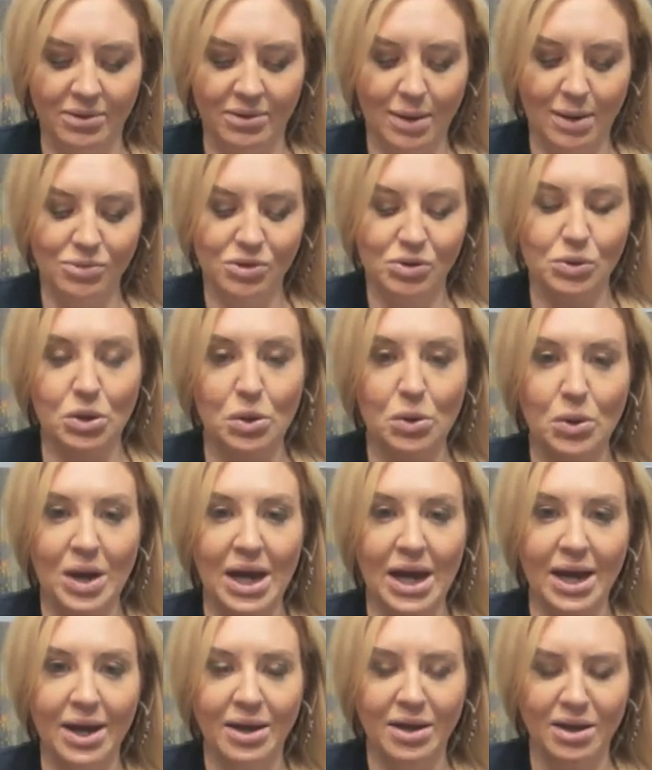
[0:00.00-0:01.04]
I'm doing
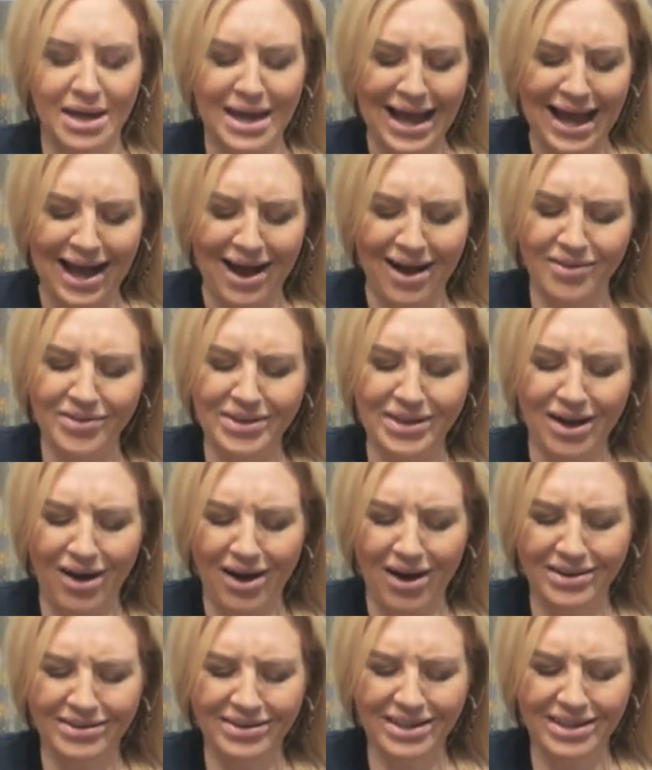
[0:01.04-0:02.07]
okay. The
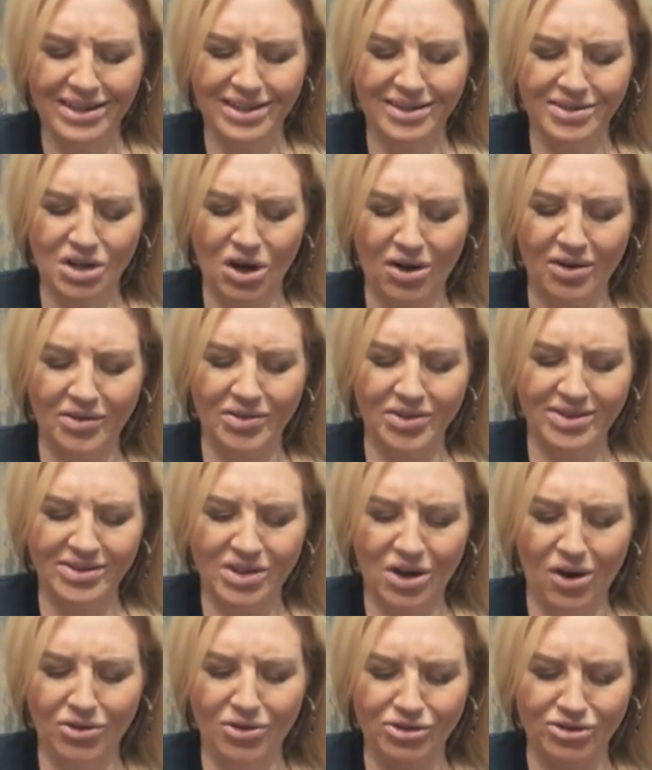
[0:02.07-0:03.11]
honestly, these these
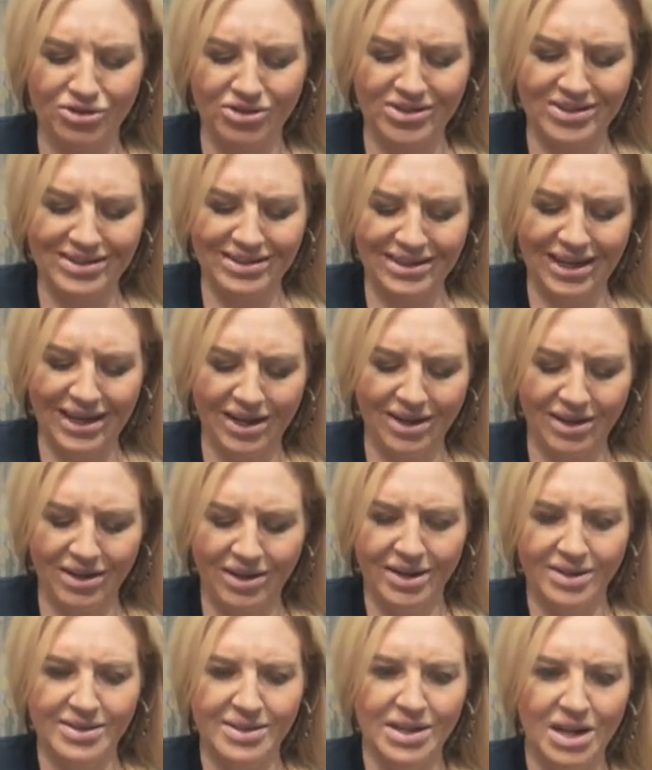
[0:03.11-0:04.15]
cards are slick.
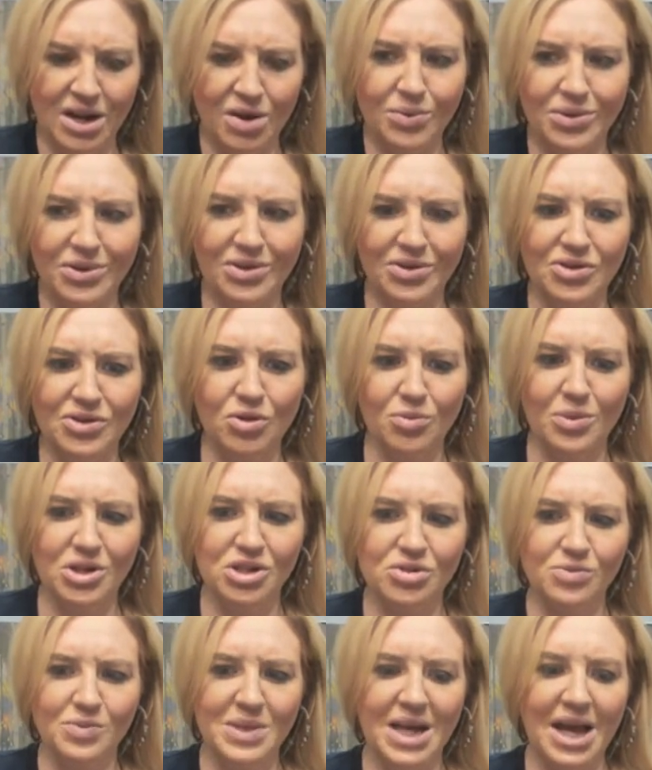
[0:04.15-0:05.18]
It's not really so
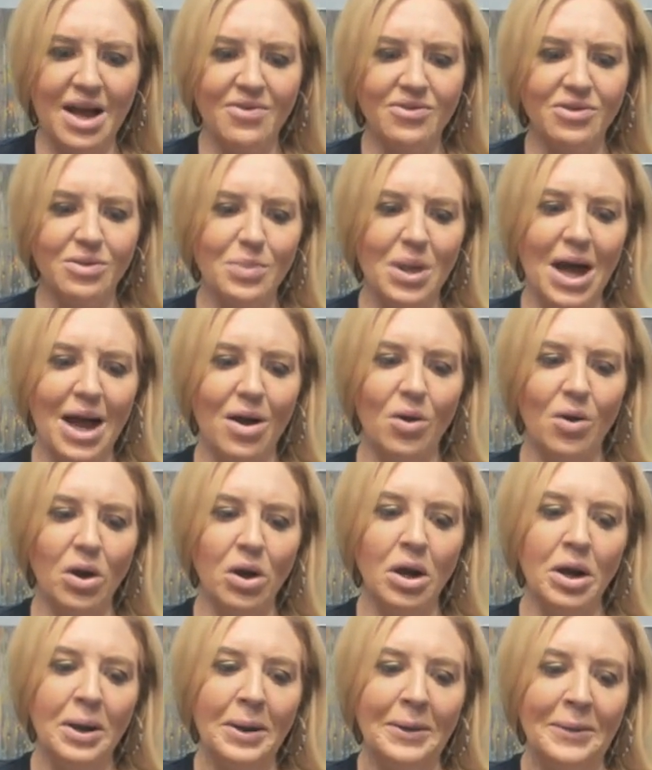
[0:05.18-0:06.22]
much me having
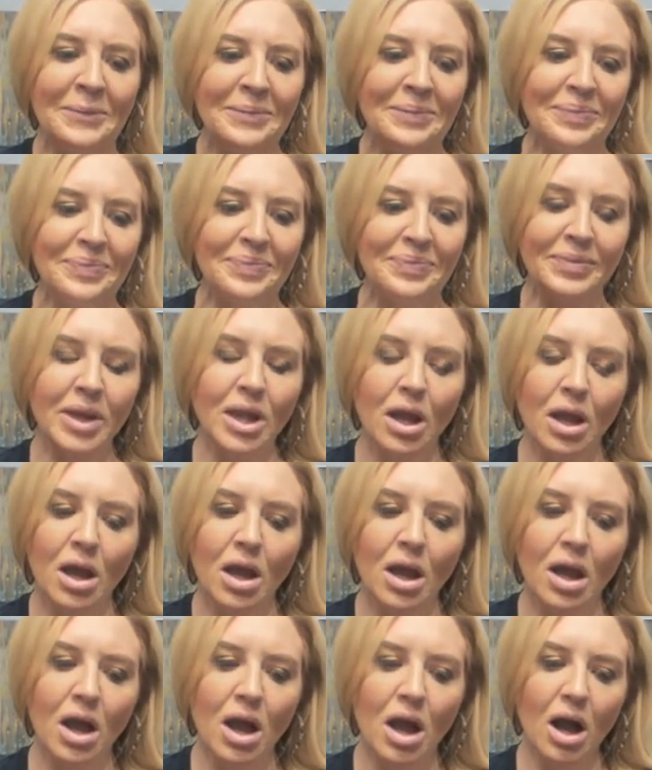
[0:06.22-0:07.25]
power.
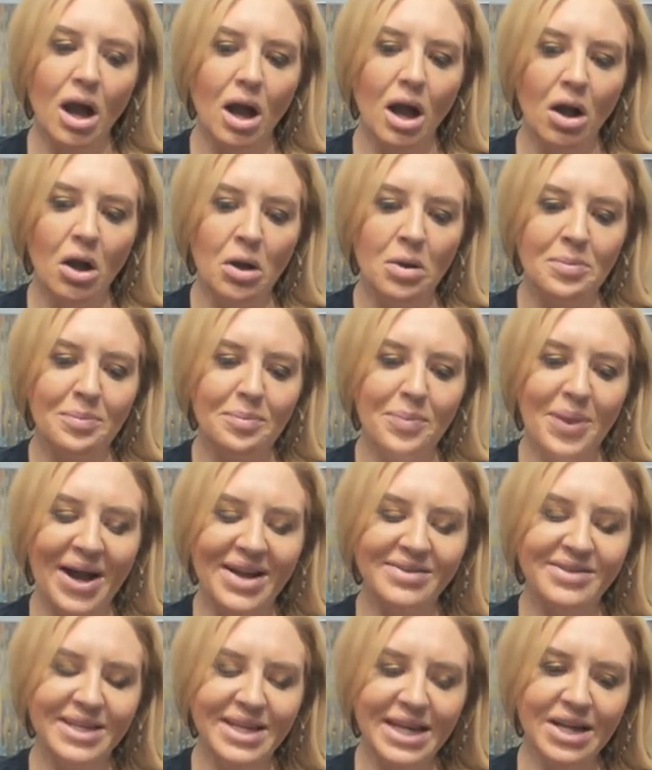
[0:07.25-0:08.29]
Um,
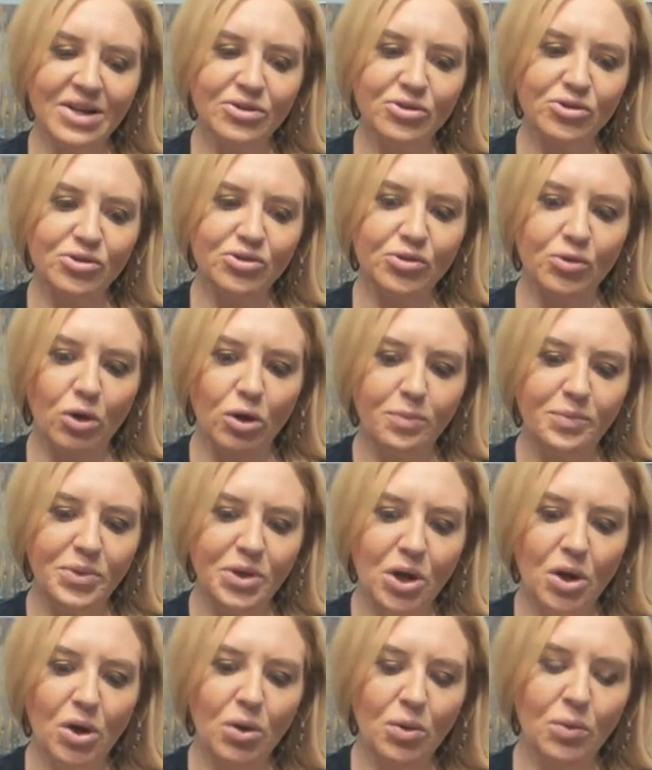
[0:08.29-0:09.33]
Pisces, Cancer,
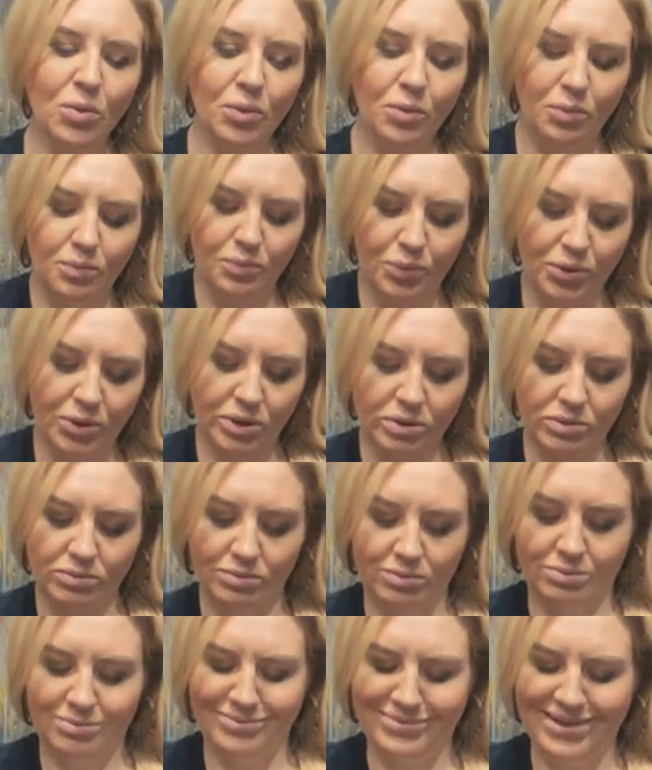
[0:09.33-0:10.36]
Scorpio. Put,
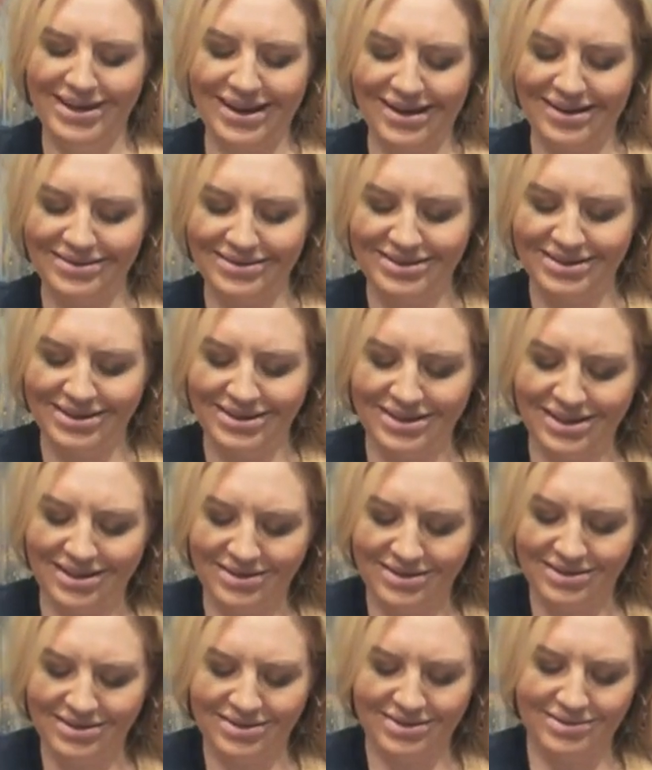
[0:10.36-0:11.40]
yeah, see,
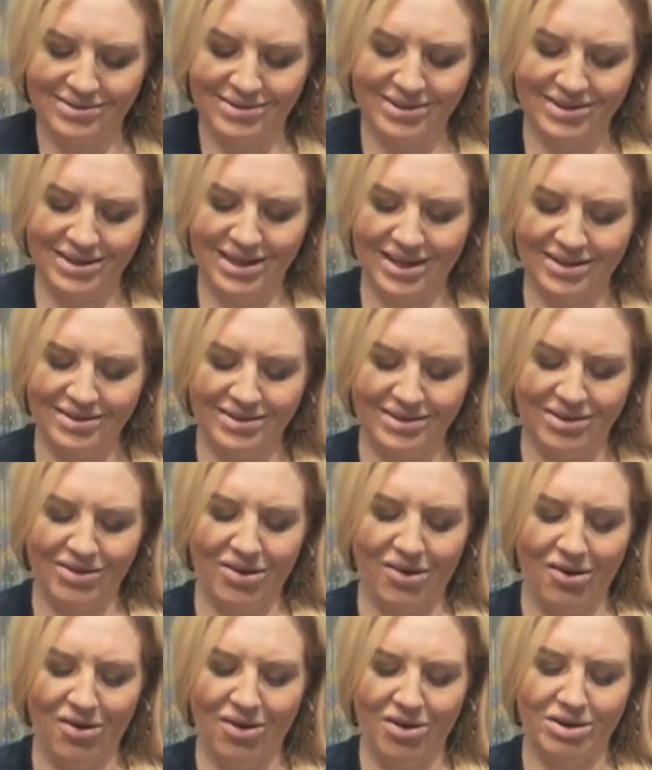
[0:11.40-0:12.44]
that's that's the
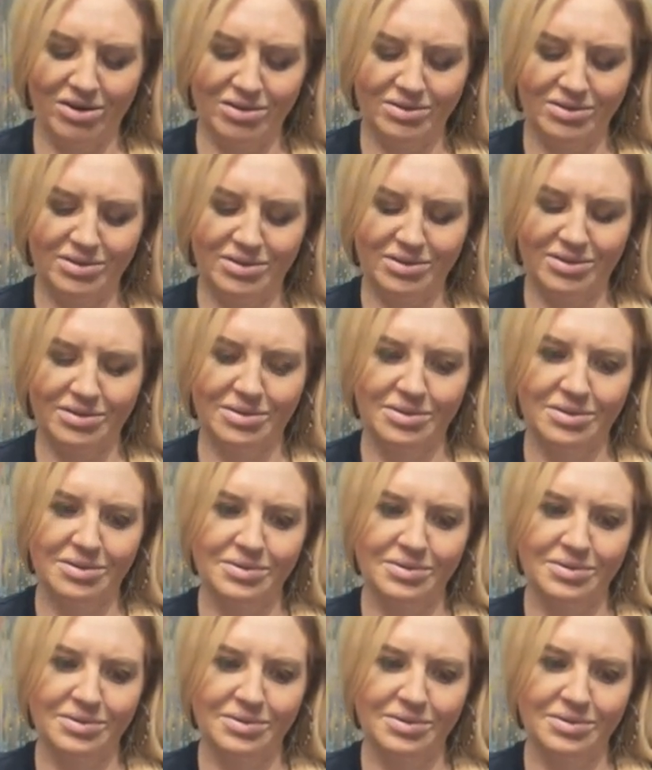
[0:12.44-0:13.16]
cards.